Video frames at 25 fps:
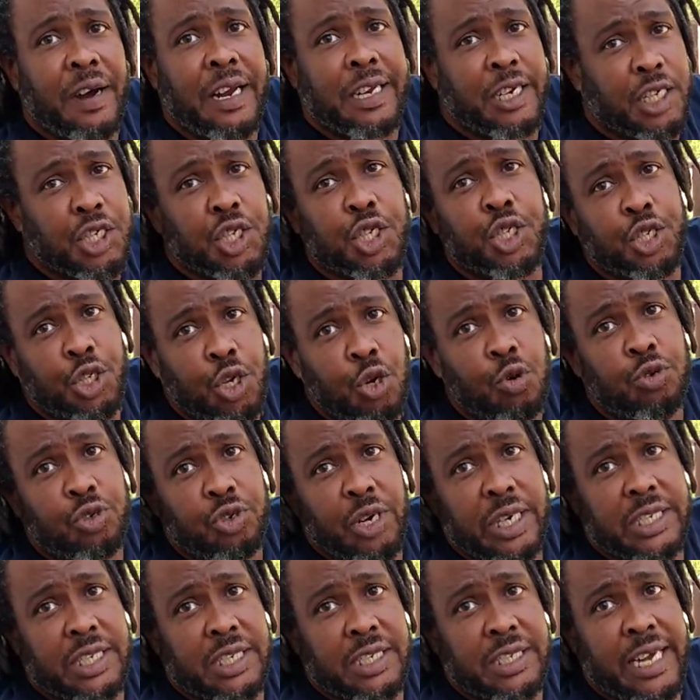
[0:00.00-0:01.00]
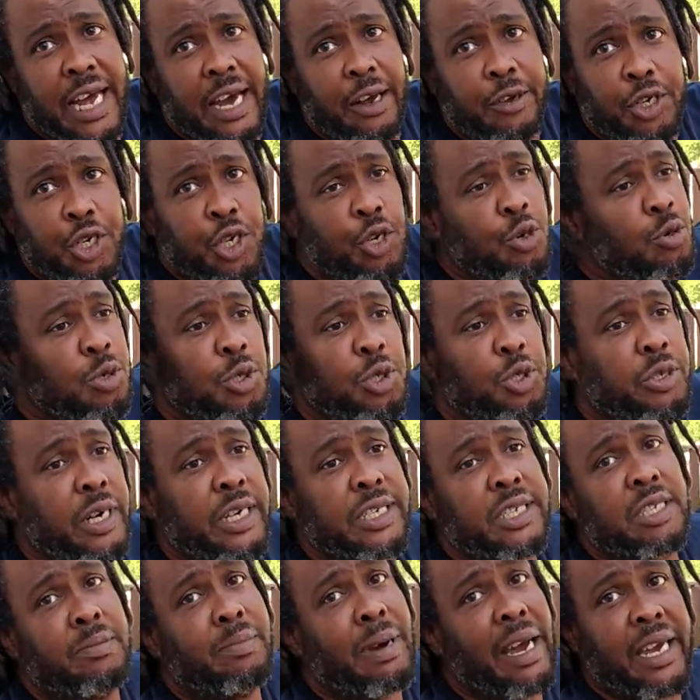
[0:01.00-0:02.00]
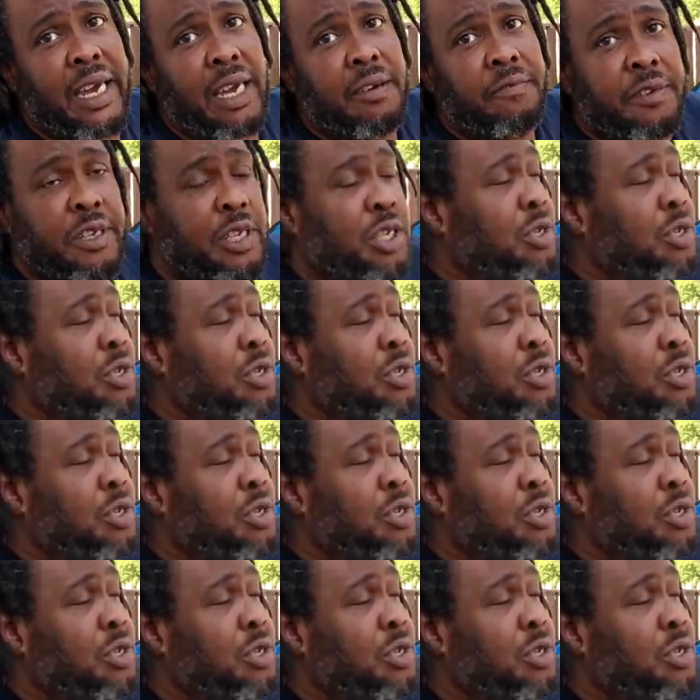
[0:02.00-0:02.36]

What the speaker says: this is new dresses now. Used dresses you might get for